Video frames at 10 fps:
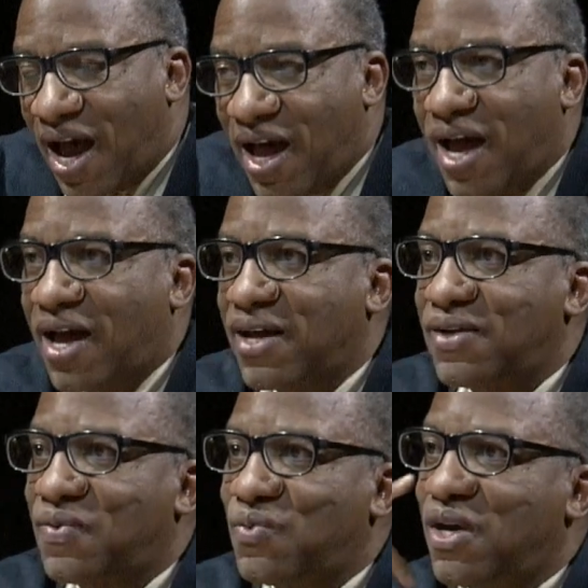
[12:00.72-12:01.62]
God,
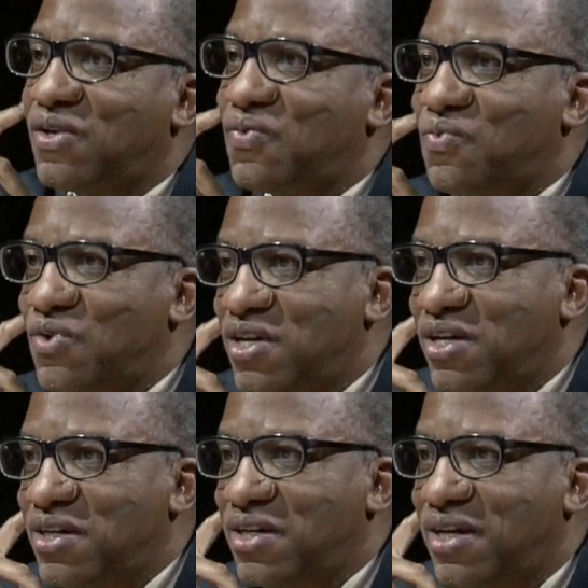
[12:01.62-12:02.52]
mm, what
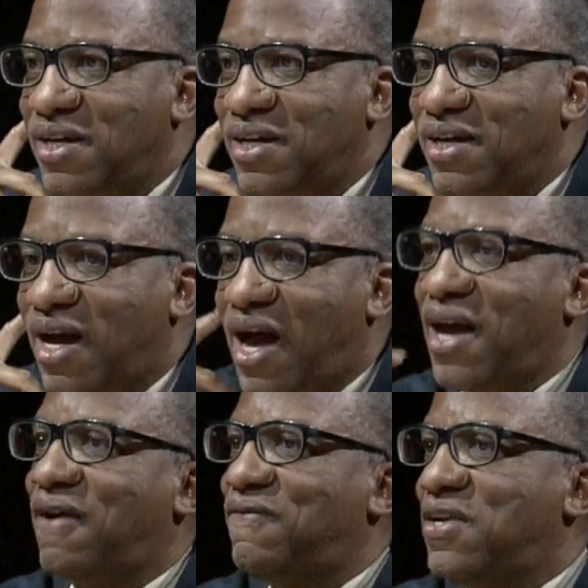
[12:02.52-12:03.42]
would I
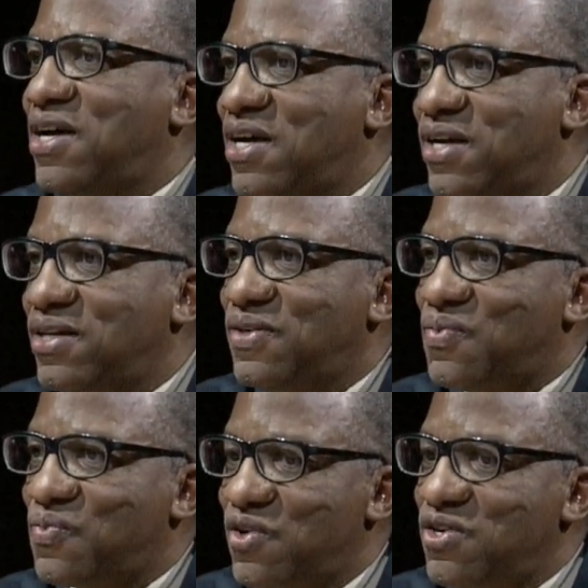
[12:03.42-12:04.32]
have done
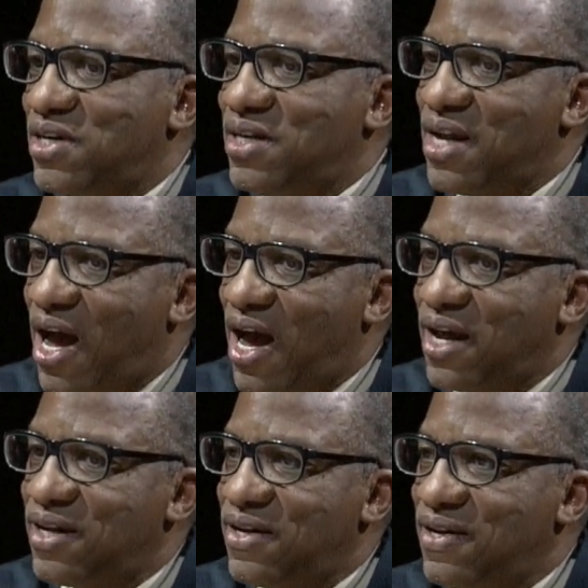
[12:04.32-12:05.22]
mm. were it
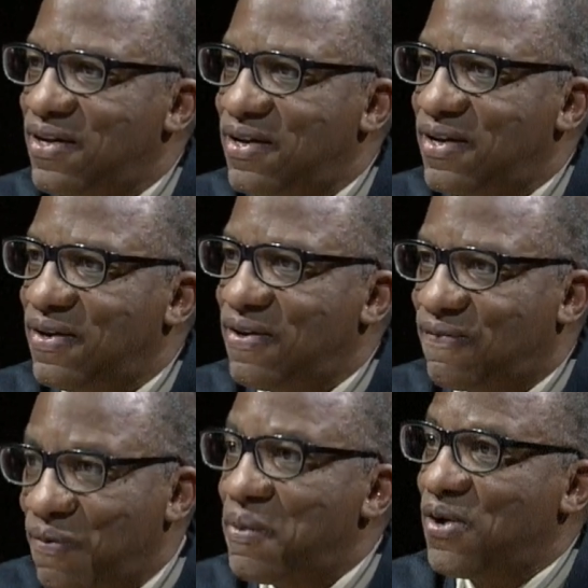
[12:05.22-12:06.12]
not
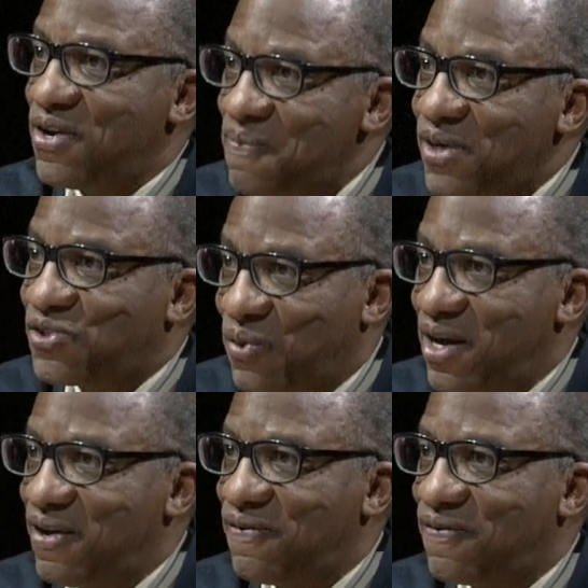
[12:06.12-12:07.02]
for Mary Musgrave?